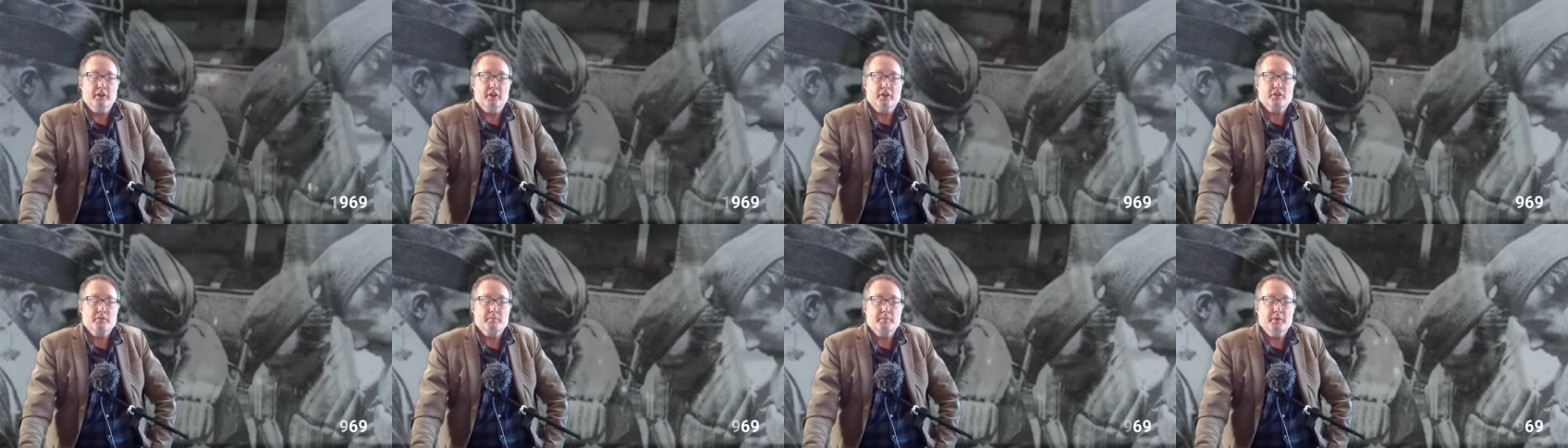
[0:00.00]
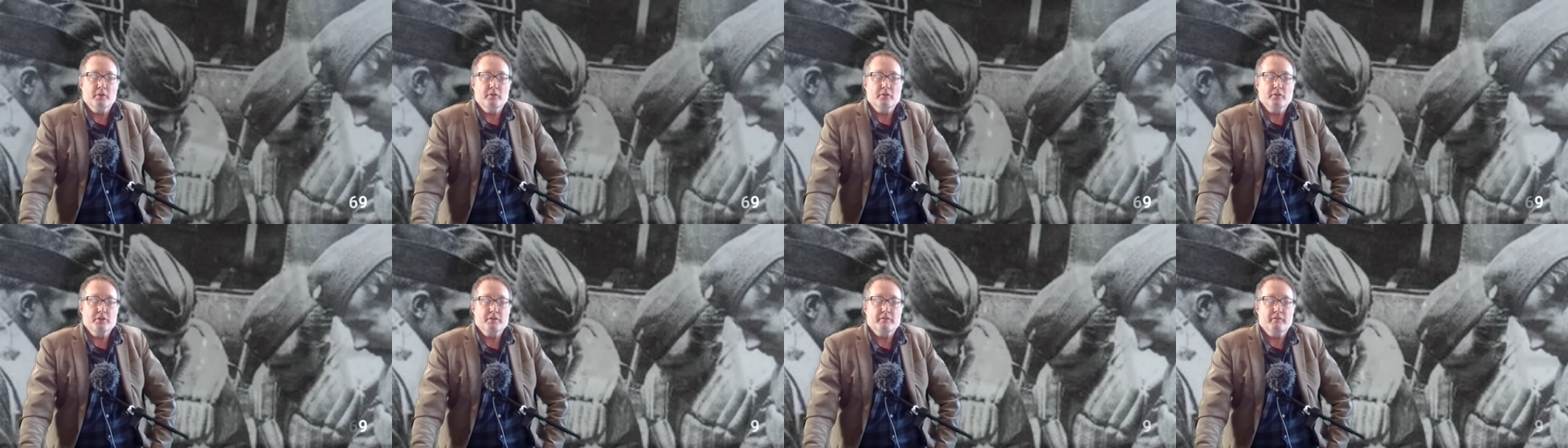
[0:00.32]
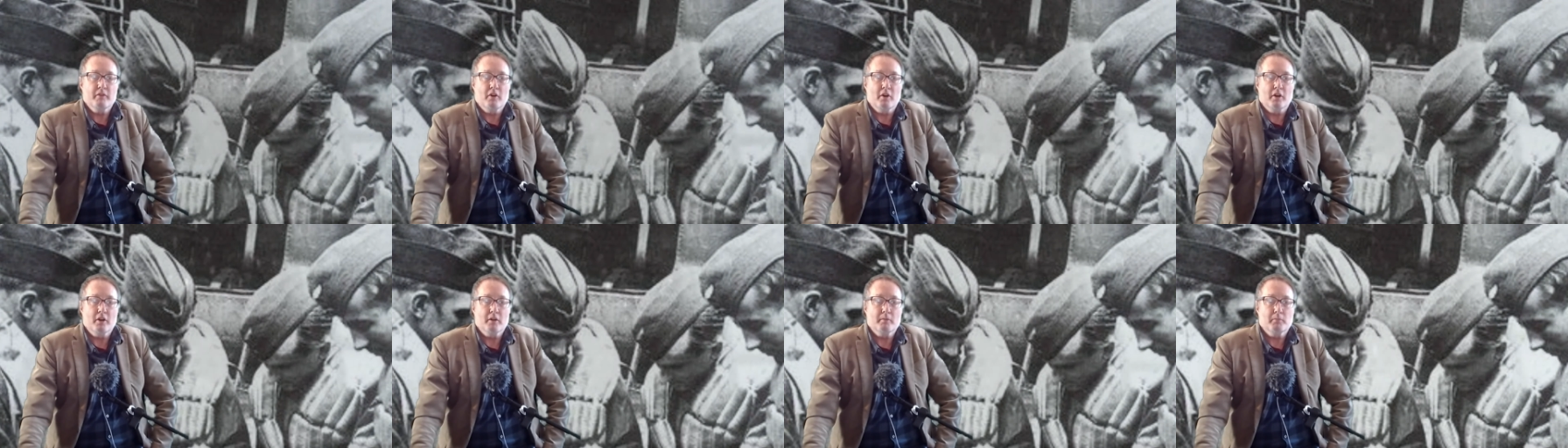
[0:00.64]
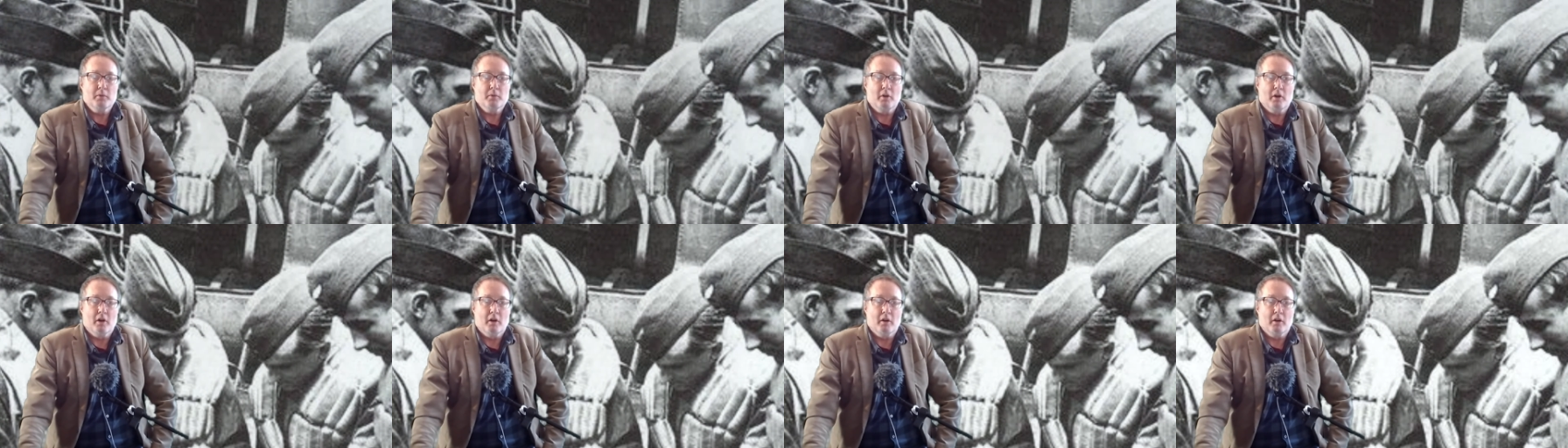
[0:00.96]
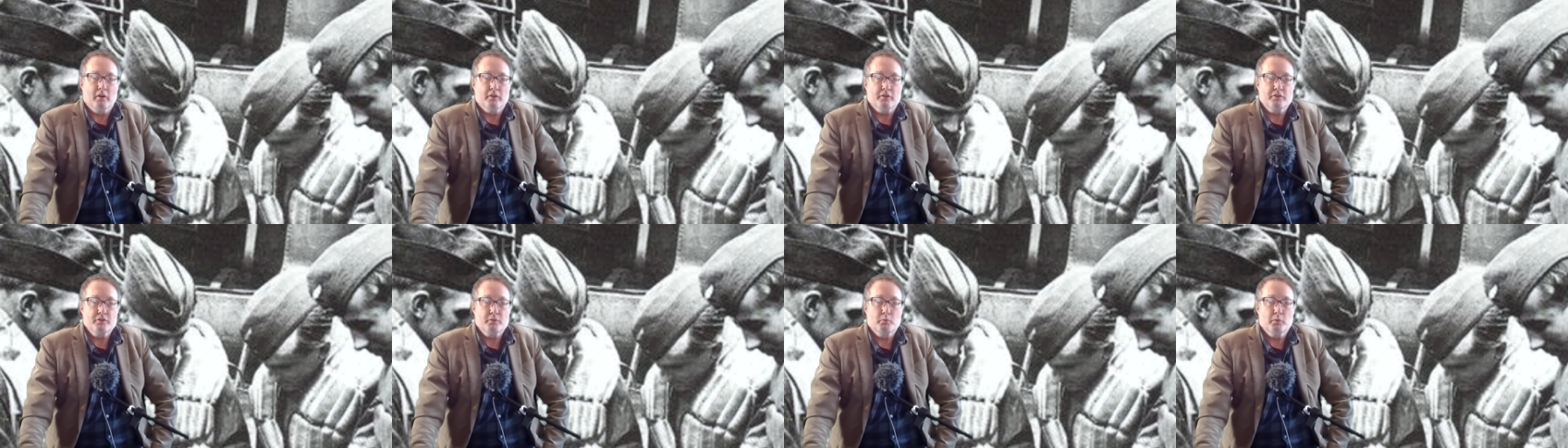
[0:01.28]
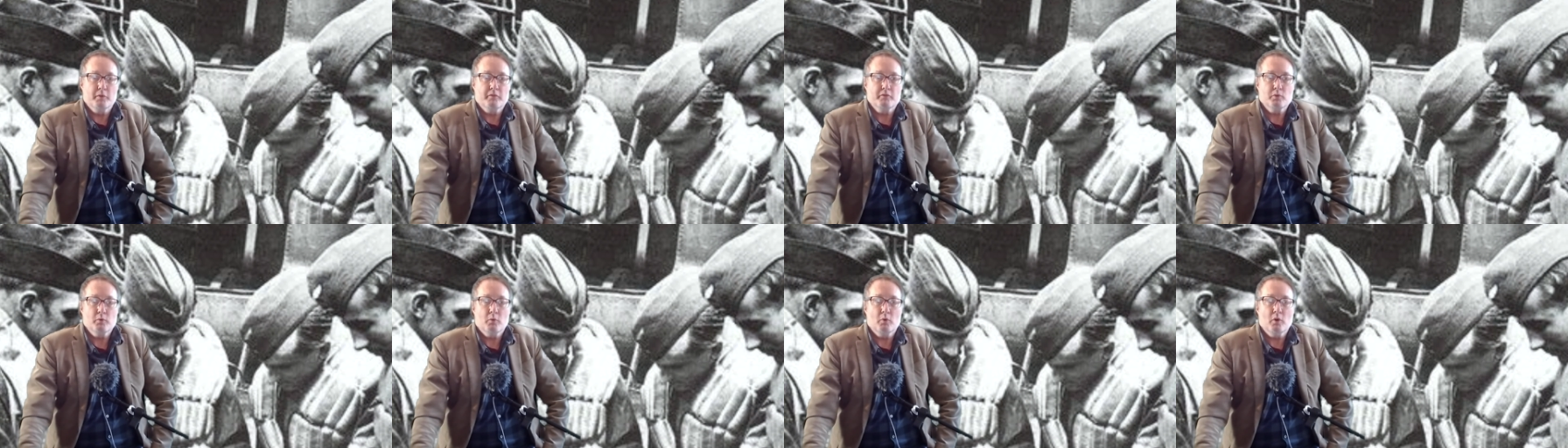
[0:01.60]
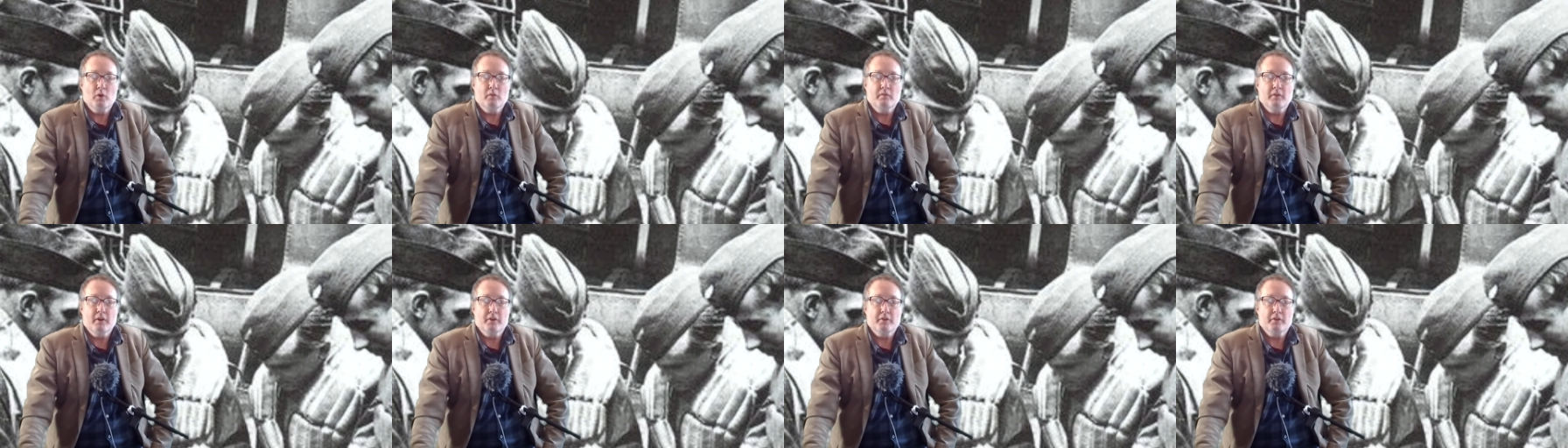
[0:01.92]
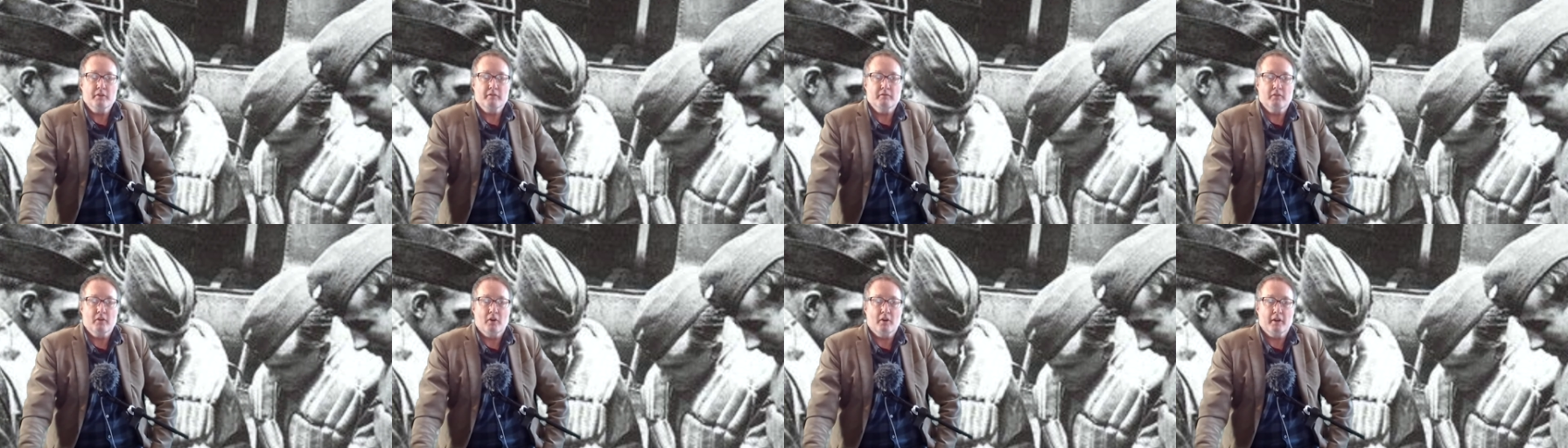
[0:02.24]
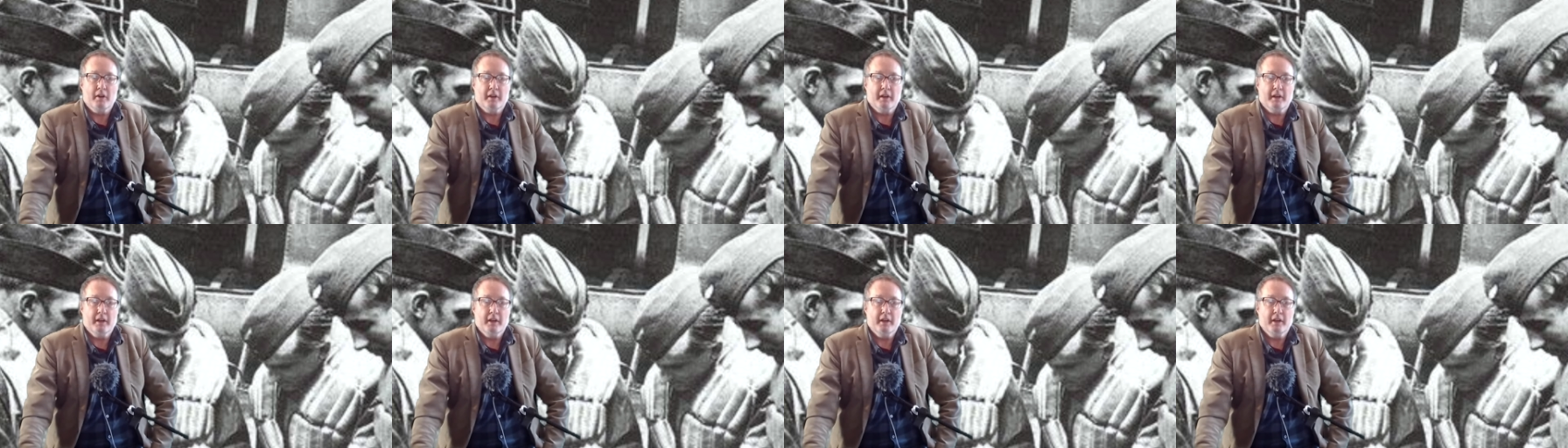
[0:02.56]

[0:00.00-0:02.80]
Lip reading: experienced fighter pilots with 1,200 fighter